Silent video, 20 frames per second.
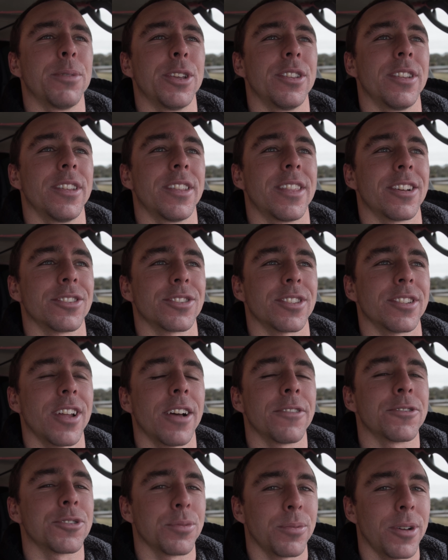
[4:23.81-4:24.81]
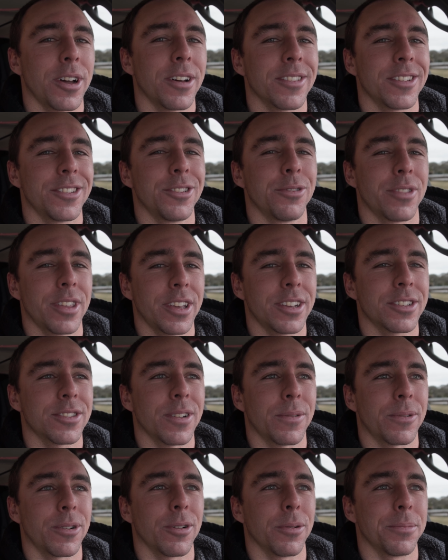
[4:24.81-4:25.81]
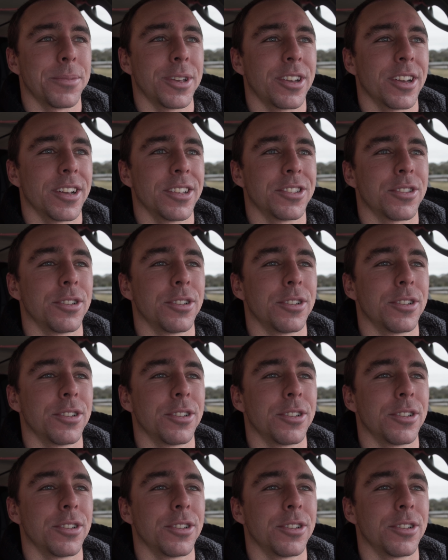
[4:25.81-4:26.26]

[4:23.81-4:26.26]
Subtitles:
but there's enough swell that you think somewhere will be good,